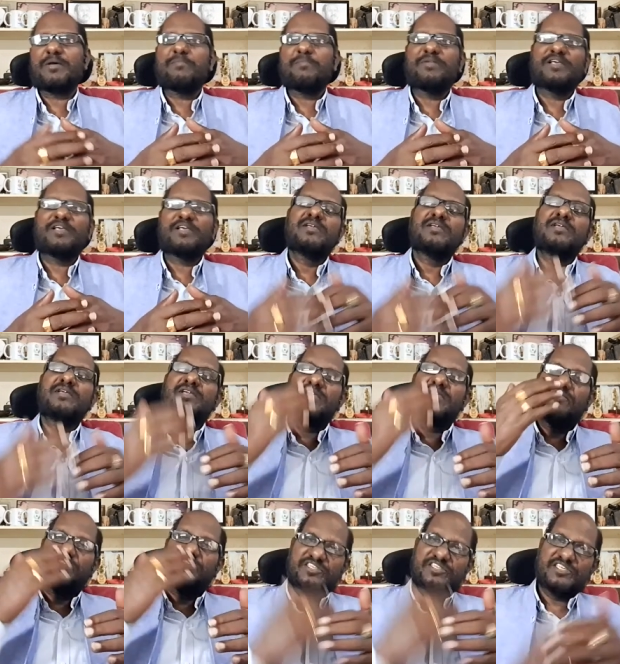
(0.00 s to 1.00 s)
public.
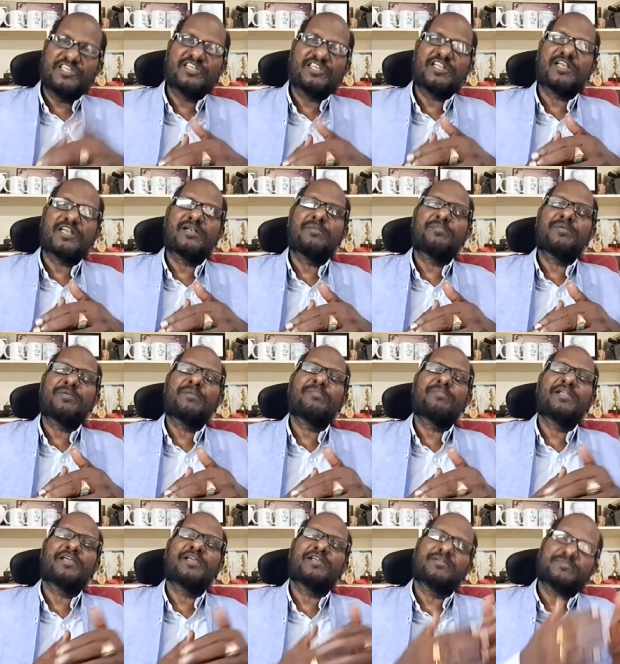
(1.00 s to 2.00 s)
If it is internal
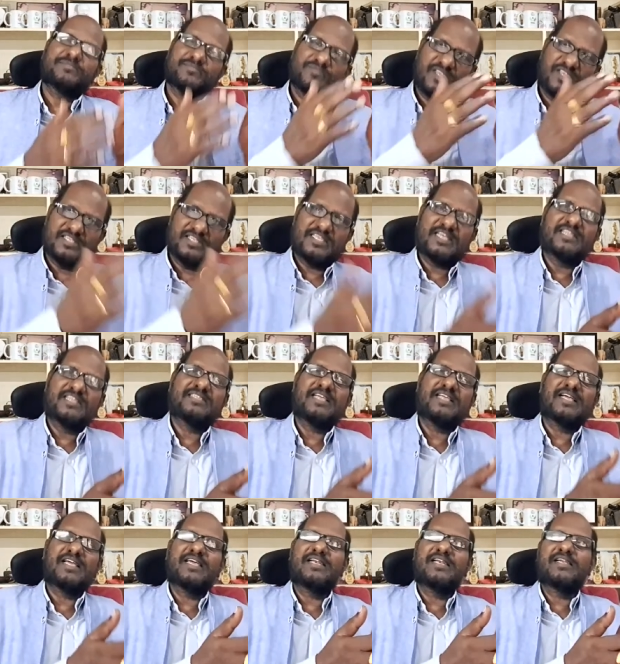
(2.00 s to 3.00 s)
public, here there is
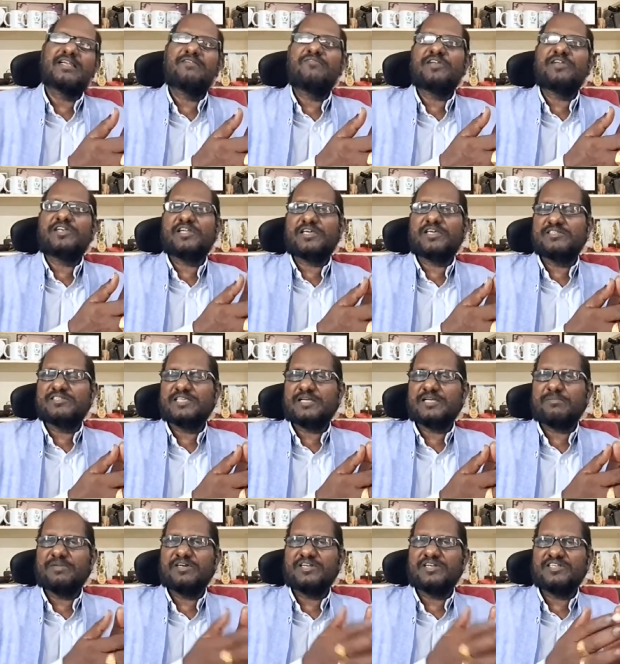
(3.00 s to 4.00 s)
again vertical
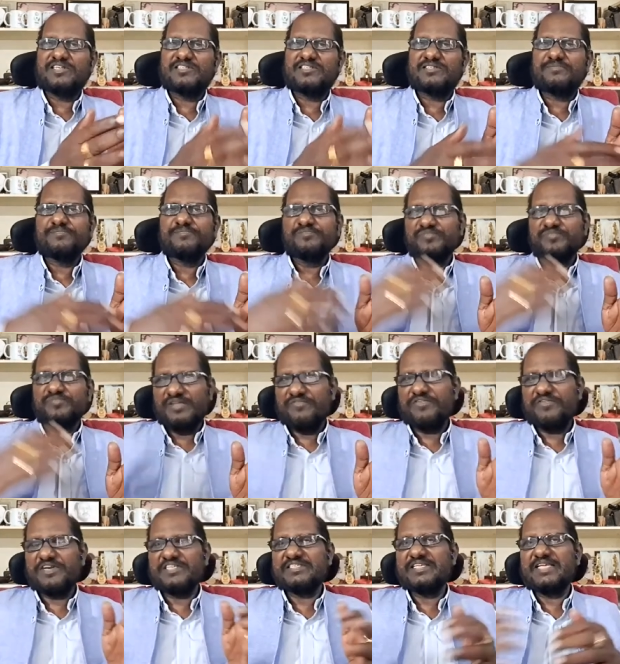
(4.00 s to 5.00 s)
segmentation.
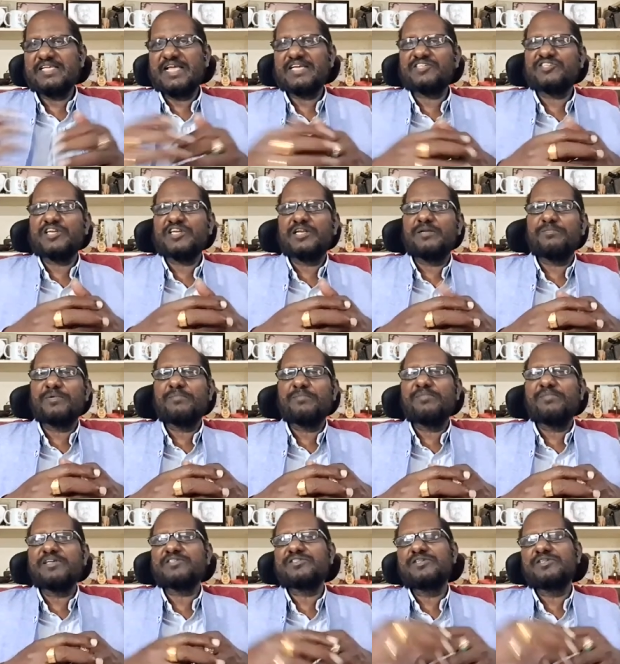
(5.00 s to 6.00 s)
If it is the external
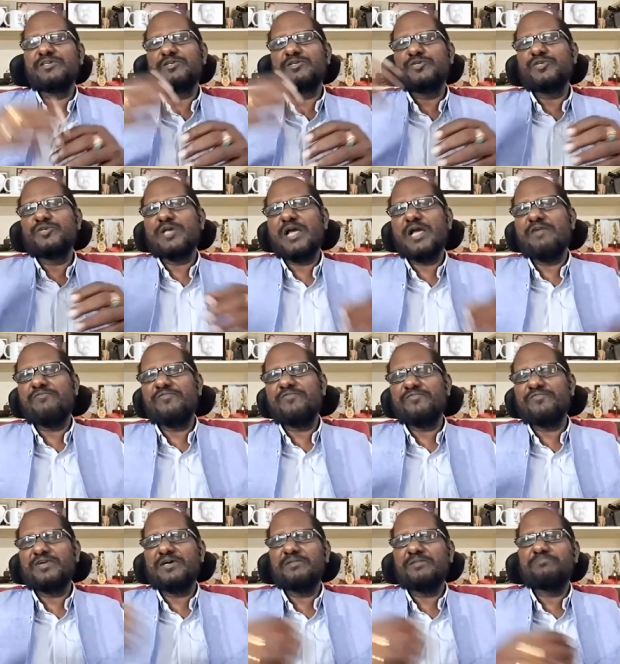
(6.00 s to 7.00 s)
publics, you have
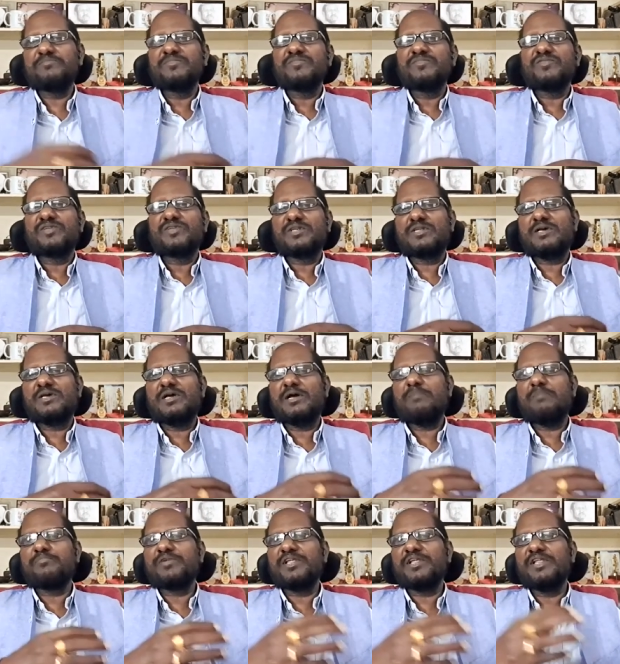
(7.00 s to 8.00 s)

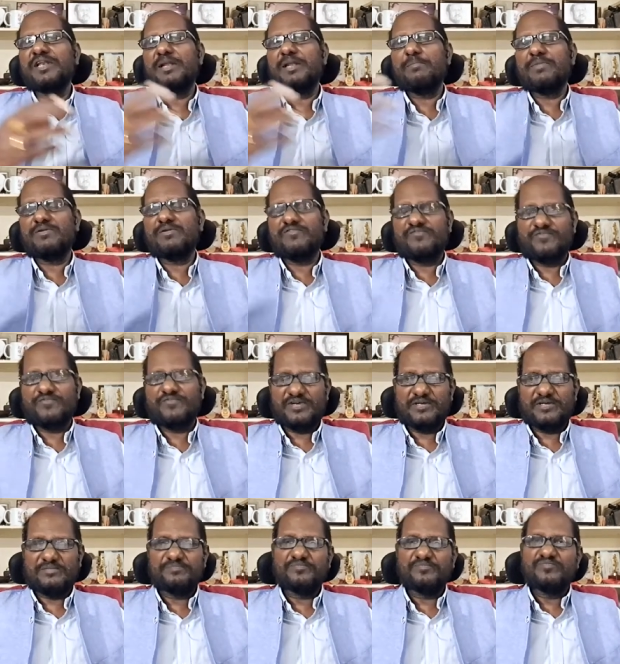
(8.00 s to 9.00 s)
umpteen number
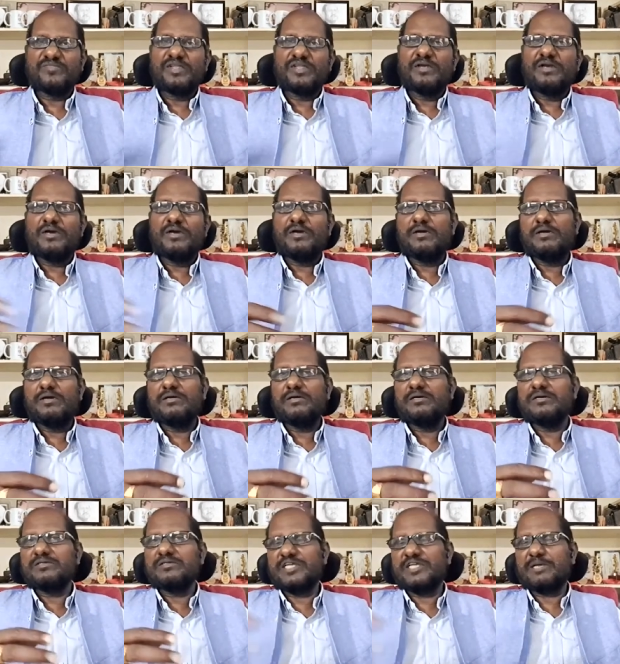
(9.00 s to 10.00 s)

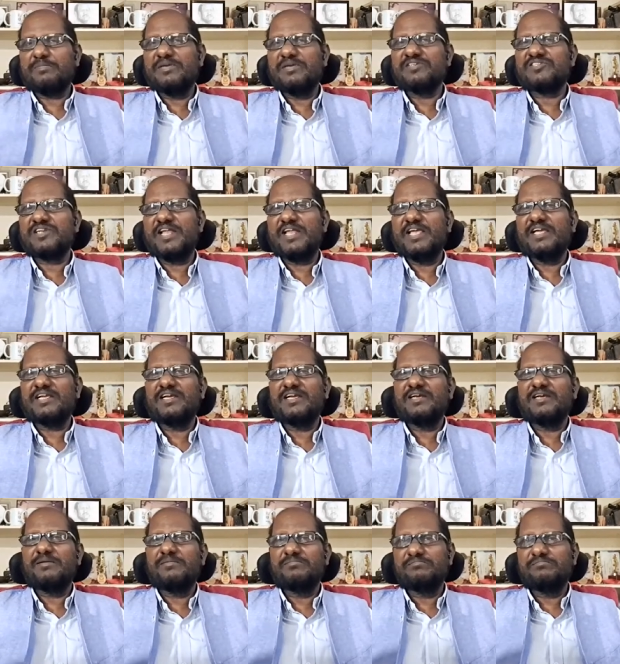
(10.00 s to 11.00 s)
of segments like